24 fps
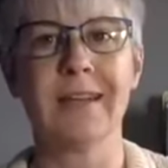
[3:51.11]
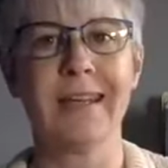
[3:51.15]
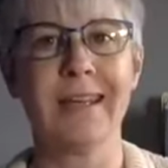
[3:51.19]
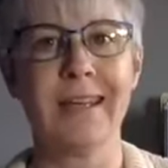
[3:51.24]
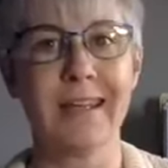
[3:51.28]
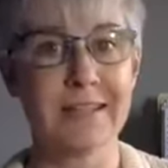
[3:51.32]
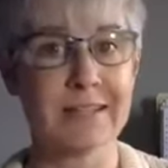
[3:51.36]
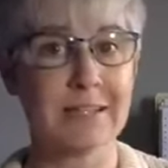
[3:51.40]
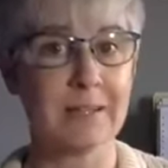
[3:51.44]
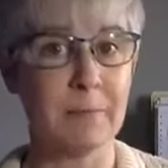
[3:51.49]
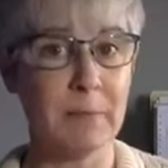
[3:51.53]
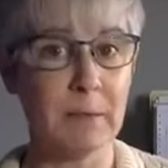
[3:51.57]

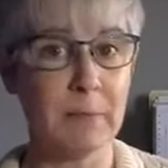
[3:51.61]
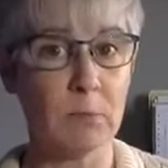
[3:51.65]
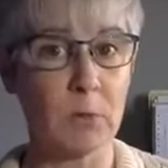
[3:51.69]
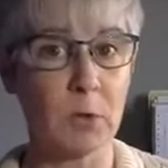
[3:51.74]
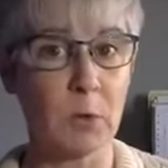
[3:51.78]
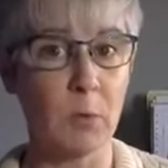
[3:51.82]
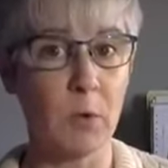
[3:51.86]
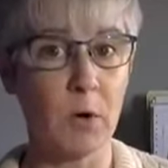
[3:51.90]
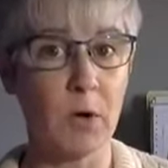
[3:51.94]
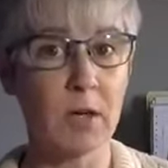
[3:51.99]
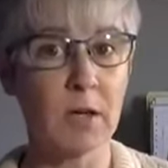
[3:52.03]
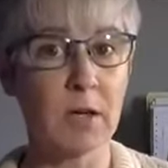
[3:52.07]
It's a bit more
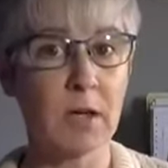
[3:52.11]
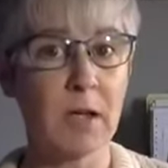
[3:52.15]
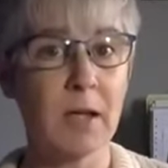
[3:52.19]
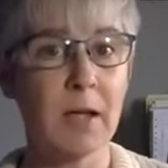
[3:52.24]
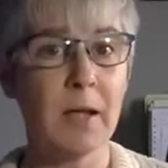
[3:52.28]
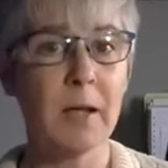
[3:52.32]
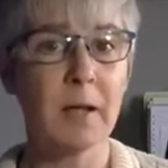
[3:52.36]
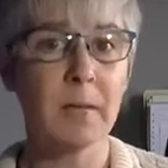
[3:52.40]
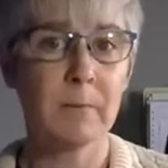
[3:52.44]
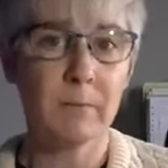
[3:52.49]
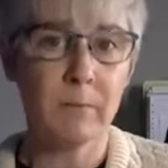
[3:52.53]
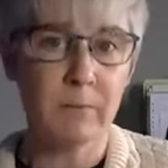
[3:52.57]
work,
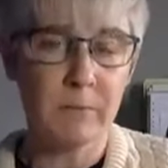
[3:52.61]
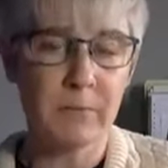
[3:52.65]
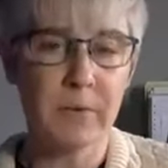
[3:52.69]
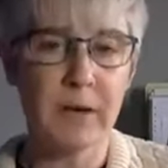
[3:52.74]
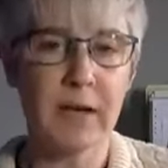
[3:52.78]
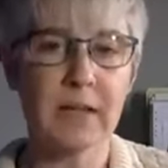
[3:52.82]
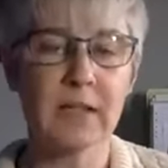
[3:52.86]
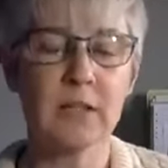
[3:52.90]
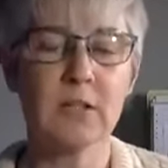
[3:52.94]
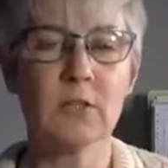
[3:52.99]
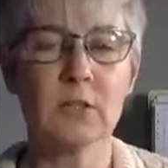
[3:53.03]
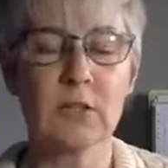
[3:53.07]

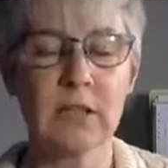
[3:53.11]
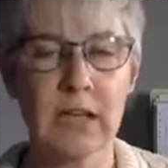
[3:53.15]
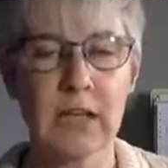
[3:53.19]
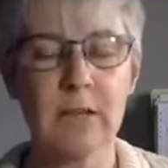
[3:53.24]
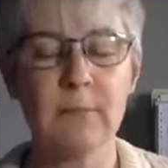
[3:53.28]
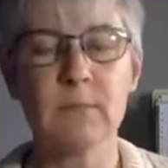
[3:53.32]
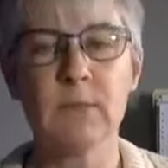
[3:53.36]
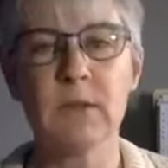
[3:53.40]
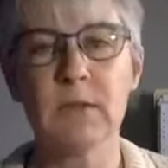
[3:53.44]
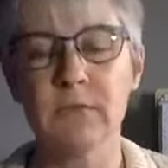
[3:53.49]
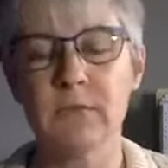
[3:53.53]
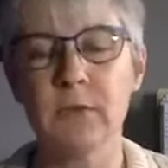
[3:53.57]
but you'll
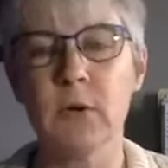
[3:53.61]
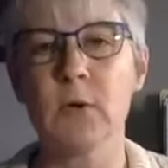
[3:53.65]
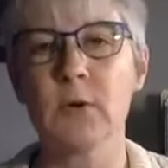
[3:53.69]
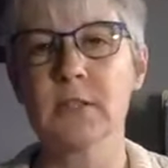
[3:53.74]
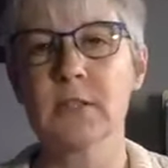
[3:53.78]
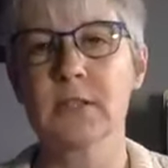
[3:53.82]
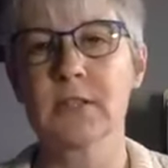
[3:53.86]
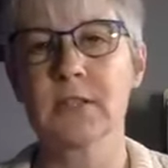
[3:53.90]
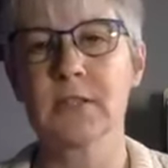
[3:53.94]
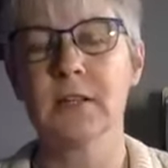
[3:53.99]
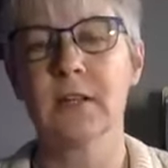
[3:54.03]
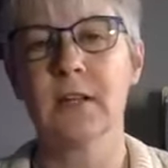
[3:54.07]
keep the
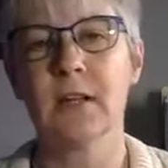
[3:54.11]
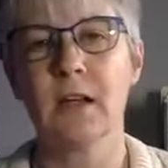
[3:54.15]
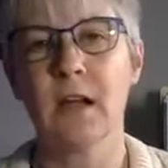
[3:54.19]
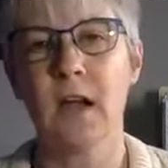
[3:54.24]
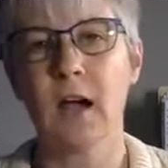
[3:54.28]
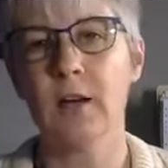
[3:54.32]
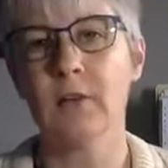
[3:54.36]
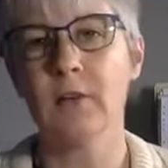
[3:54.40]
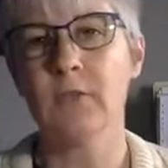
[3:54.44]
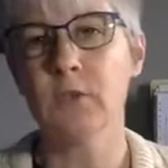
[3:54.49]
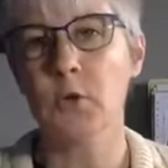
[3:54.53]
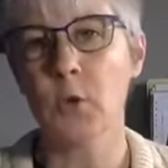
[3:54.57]
focus
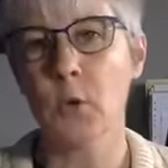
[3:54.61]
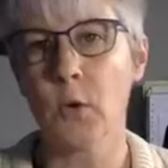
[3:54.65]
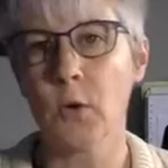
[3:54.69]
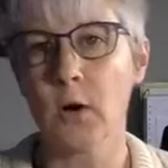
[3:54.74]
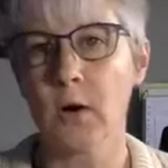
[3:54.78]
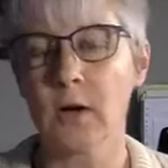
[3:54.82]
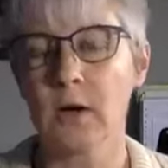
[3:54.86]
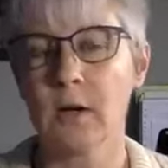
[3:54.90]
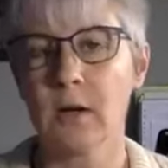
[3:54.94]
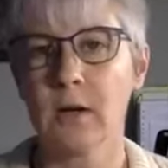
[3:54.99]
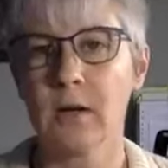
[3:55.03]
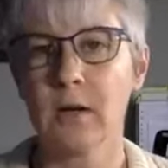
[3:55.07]
of
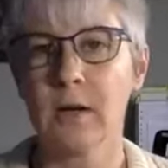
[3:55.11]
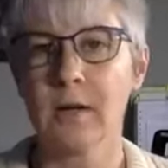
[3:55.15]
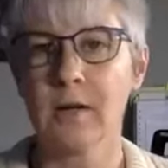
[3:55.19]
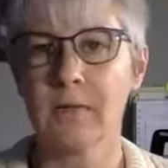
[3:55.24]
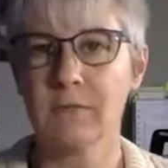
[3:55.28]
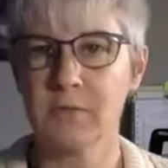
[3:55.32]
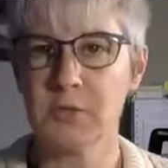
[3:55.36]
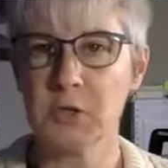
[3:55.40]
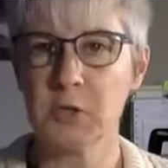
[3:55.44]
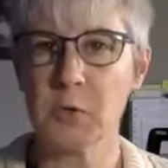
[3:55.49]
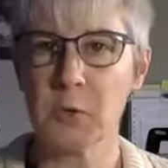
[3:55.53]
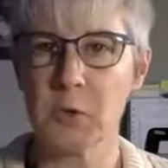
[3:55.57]
your
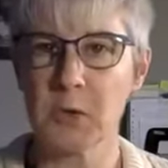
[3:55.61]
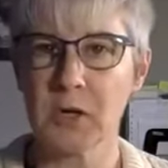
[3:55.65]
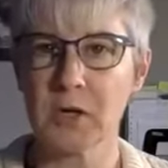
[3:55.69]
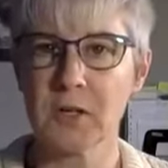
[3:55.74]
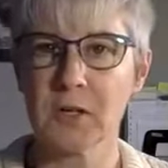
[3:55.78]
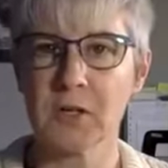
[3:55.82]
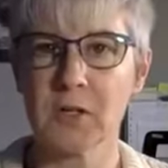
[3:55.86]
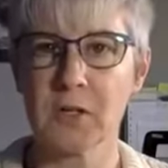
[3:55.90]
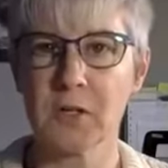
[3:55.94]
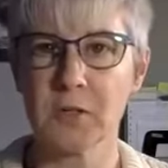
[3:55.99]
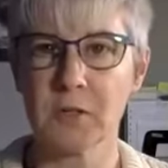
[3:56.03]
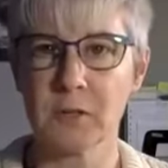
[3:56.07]
viewer,
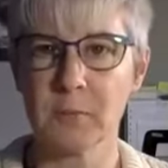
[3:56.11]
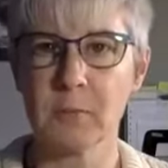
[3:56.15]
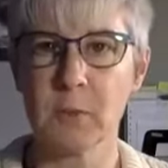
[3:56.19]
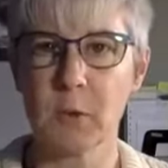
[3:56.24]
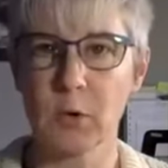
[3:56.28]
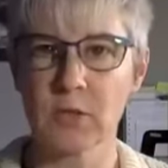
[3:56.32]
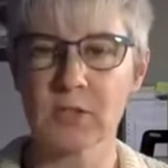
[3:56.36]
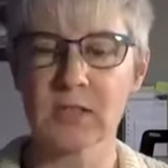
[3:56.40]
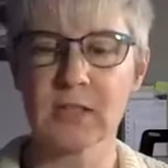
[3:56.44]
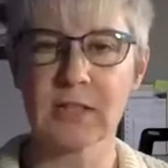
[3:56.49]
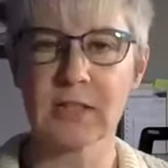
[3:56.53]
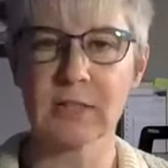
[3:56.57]
the
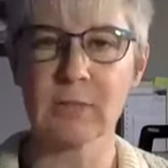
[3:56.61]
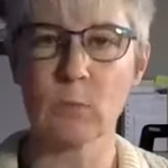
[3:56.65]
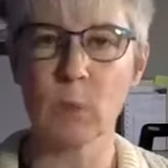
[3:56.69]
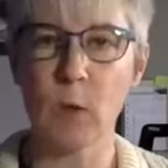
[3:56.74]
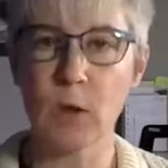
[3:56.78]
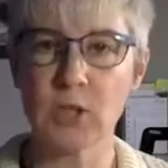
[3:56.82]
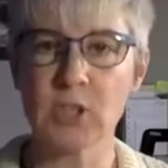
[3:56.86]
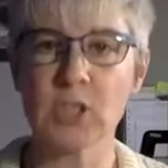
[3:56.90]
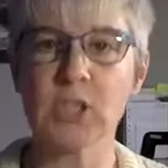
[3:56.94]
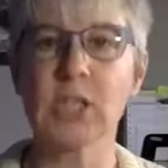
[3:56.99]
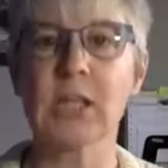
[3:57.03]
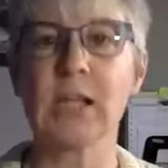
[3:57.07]
person
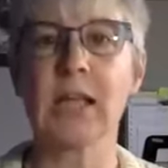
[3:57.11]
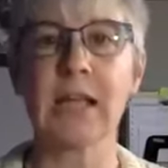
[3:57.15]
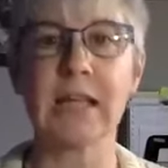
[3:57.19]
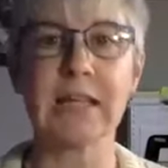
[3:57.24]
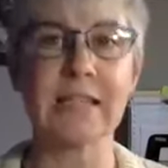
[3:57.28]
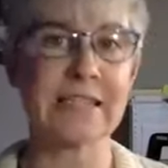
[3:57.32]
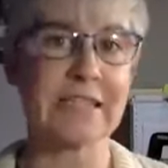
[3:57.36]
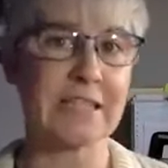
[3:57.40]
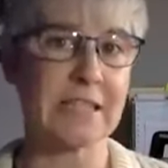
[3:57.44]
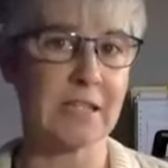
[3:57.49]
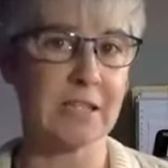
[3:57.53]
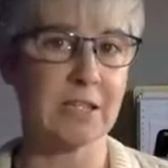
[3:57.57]
watching and
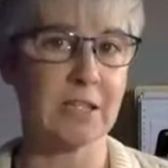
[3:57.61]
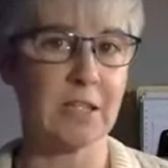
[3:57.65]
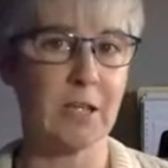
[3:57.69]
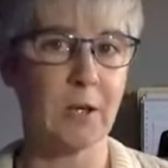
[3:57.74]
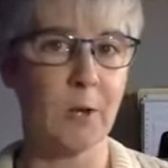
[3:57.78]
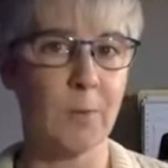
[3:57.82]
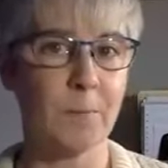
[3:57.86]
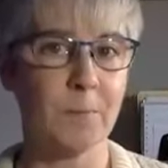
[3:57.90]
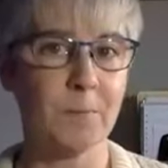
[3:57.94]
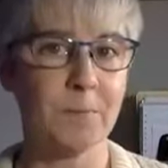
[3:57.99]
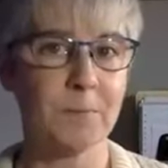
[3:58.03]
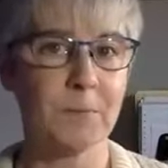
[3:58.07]
listening to you.